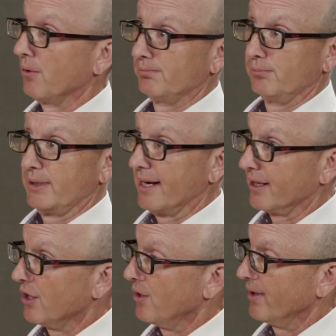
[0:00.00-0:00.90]
We got to go. We
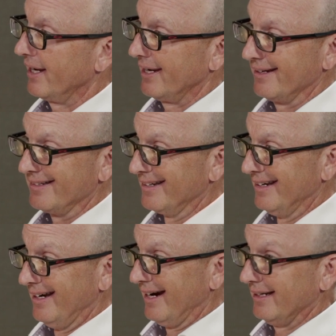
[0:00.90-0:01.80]
got to go.
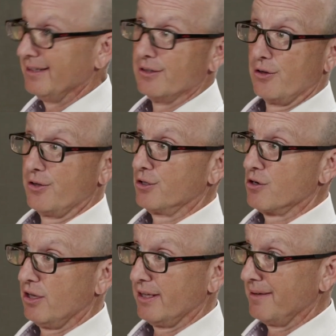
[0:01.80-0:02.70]
And I need to know that
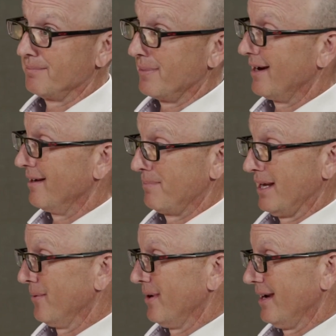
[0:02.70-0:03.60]
you're all in. By
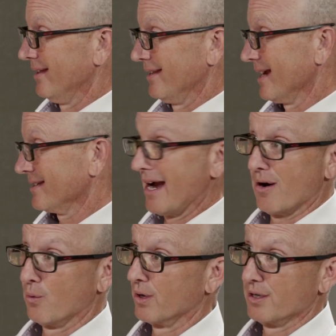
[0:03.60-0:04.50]
the way, in the
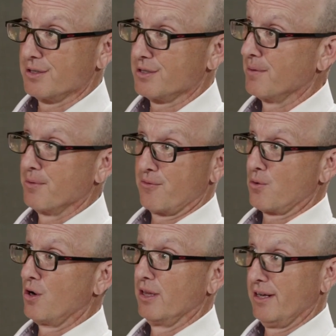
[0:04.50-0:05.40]
next hour, we're going to determine
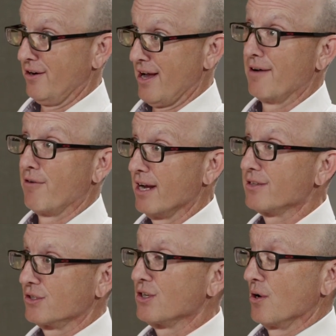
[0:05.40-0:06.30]
if we're all in or not.
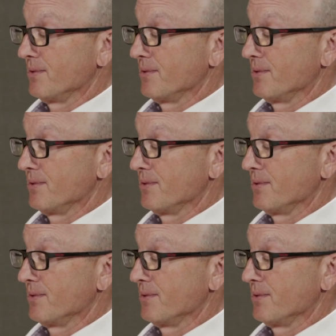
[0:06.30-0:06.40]
Right.